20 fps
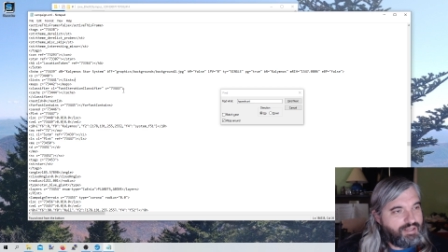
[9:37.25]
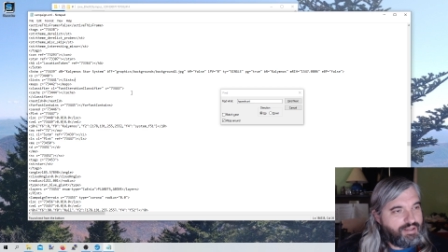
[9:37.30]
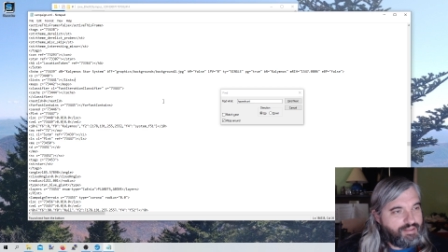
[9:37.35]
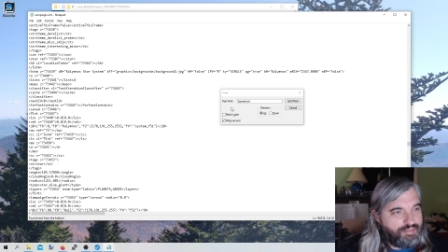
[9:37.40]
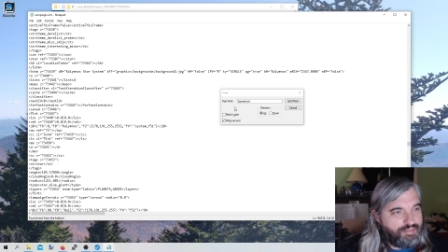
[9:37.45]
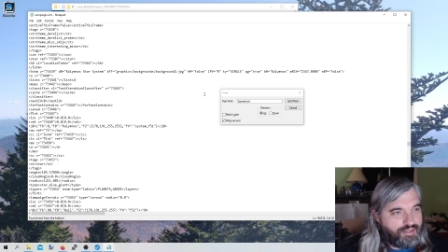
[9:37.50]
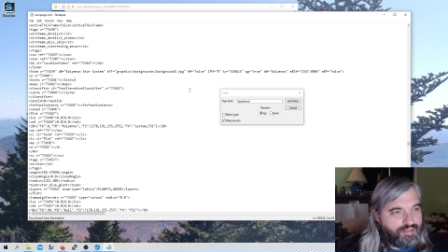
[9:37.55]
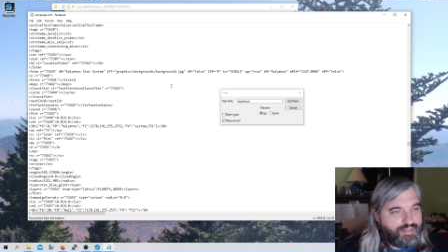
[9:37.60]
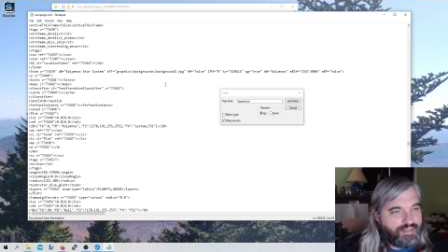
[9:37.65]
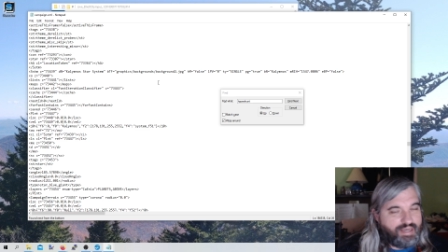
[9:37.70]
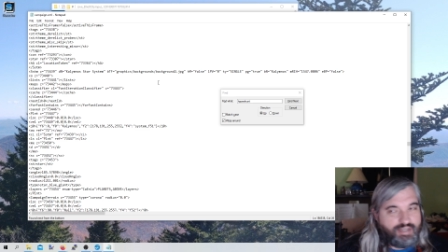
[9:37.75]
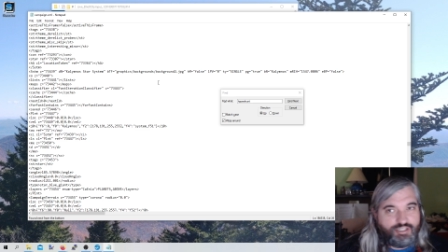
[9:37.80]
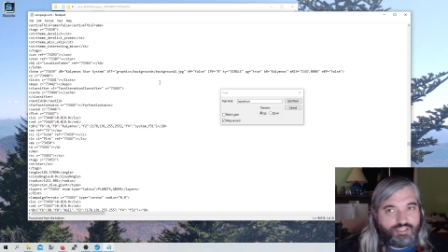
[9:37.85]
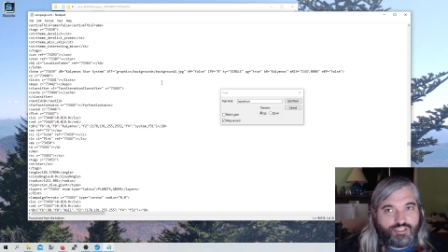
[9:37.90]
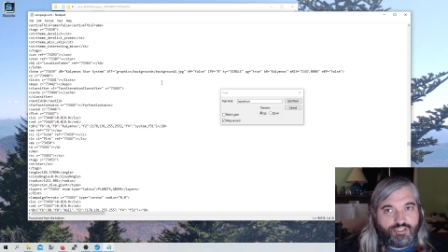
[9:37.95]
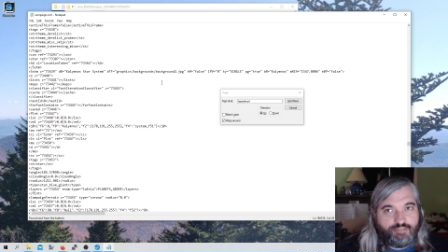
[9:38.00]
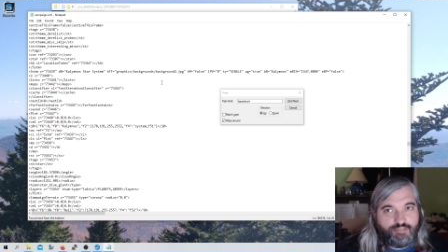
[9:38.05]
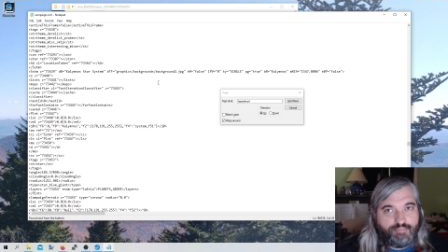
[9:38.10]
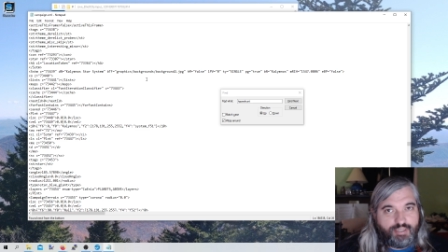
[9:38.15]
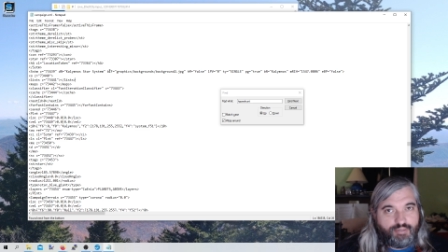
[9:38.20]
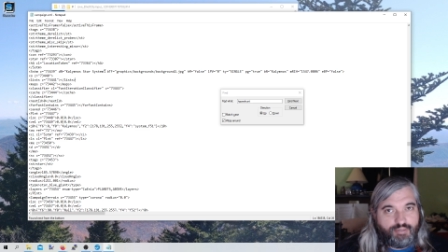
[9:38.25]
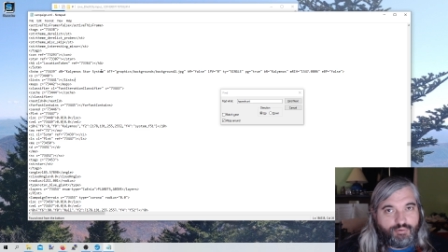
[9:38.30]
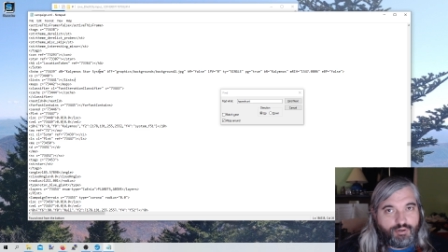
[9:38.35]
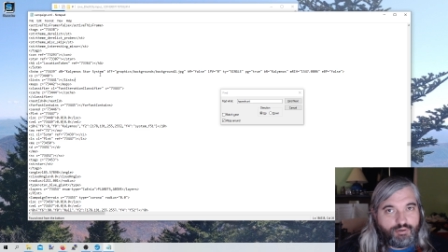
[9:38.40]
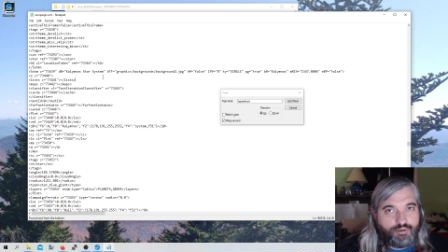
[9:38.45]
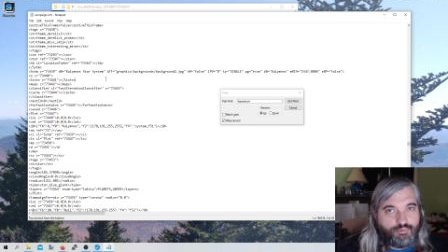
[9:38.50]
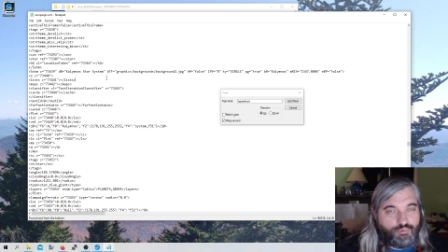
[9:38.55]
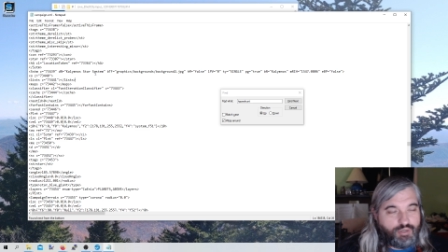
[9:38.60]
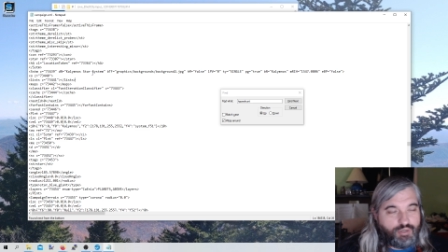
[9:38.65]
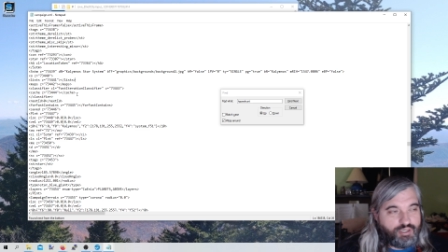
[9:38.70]
then that should be
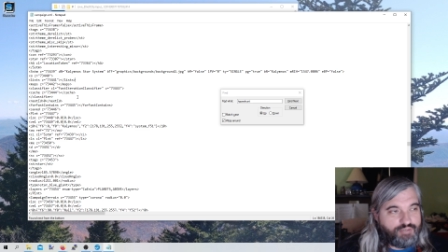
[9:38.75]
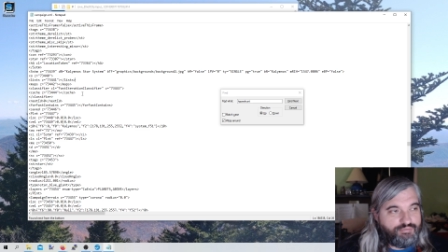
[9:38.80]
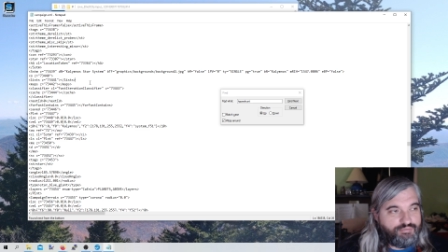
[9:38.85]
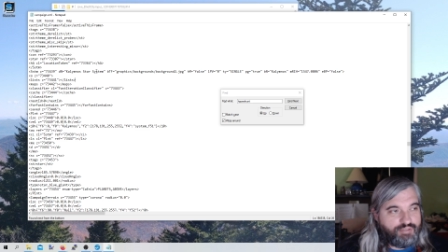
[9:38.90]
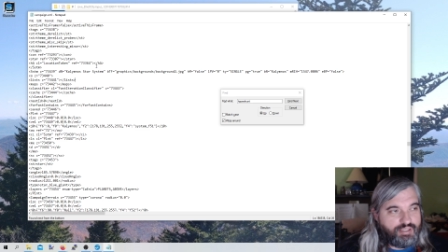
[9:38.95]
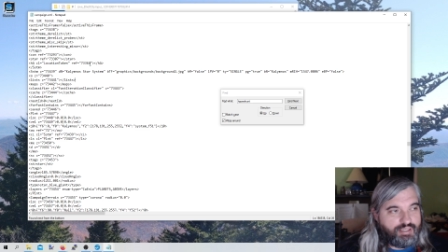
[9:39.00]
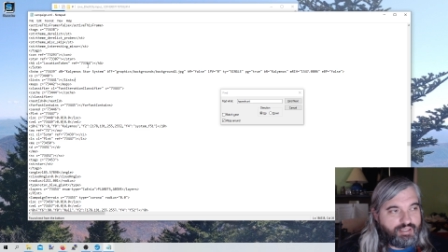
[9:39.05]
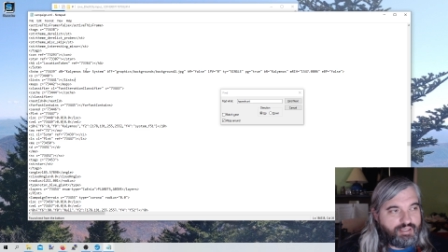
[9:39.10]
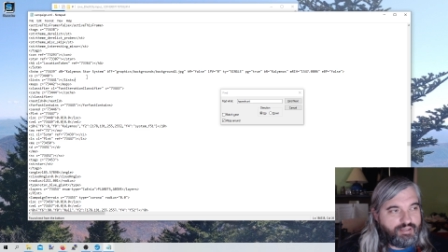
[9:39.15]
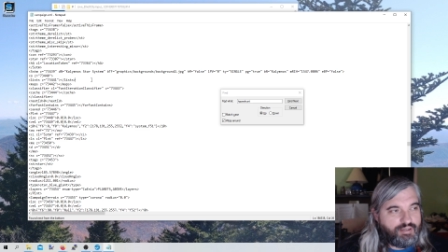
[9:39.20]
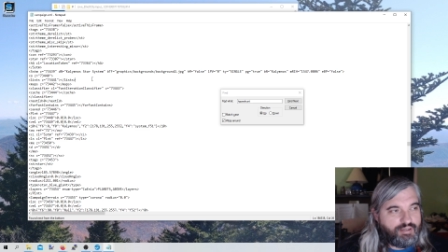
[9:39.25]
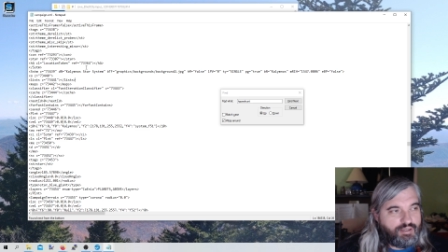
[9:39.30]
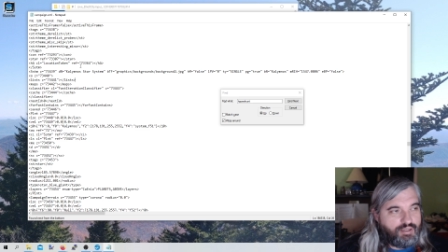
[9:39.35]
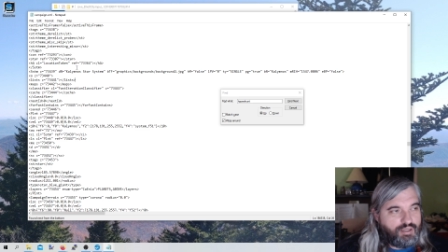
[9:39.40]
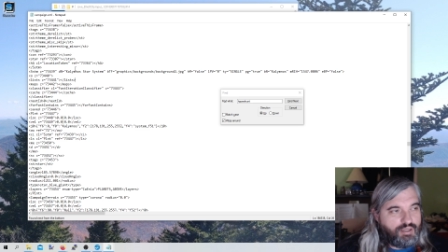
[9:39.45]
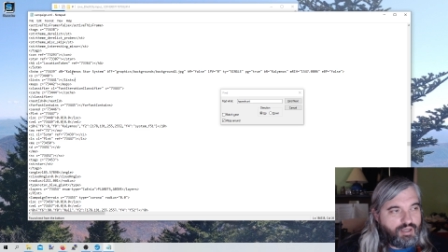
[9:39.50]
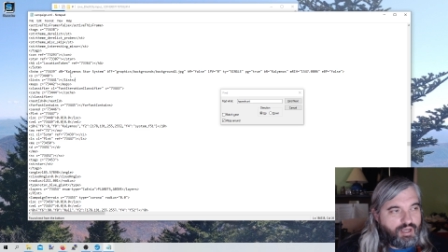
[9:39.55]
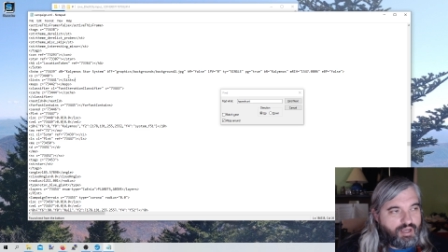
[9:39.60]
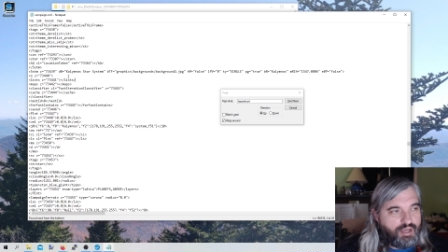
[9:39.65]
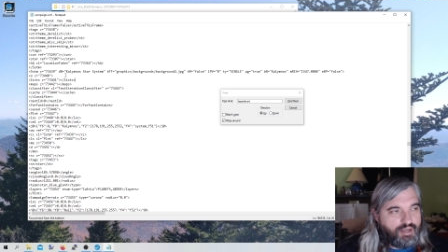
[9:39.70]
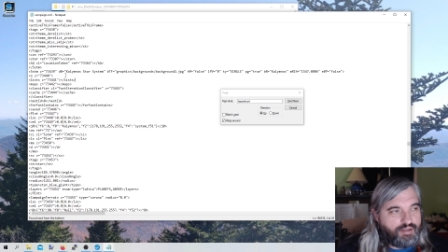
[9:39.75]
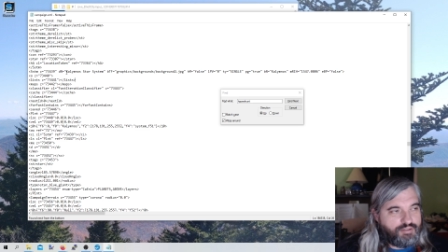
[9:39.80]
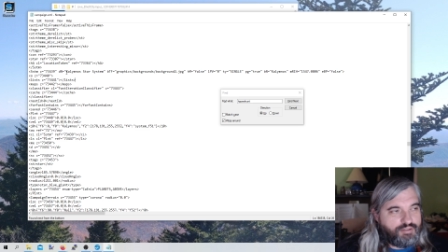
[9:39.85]
where one of the uh,